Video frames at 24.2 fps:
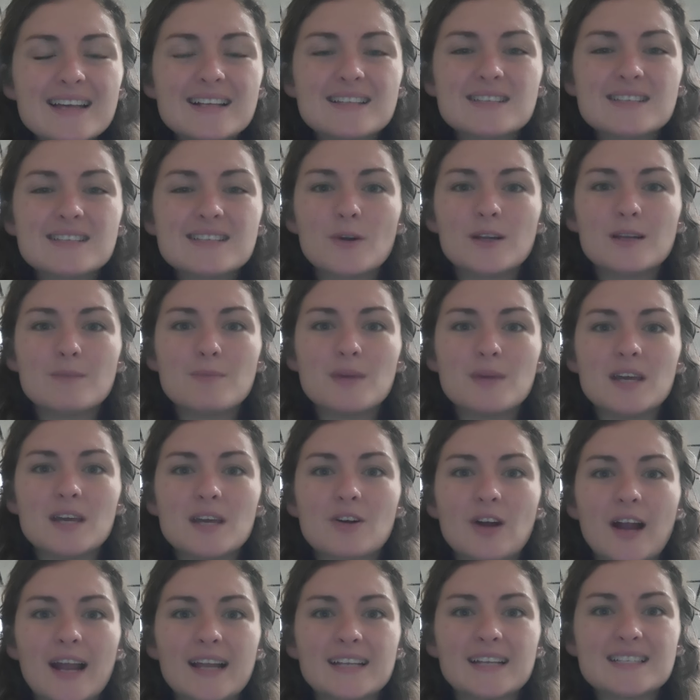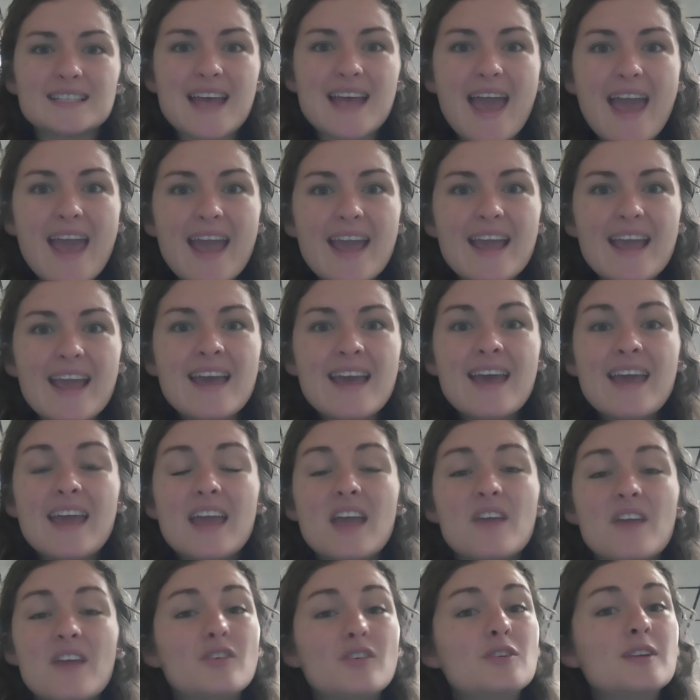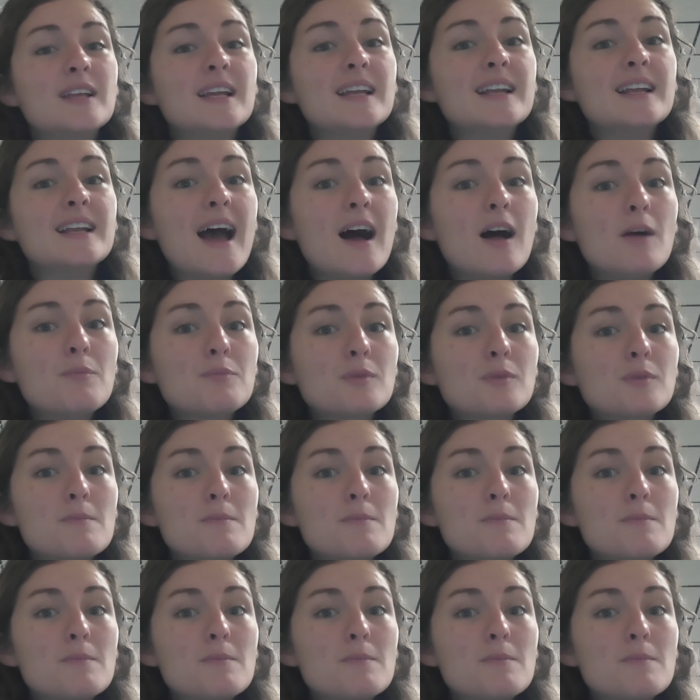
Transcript: It's going to be a great day. If you need help,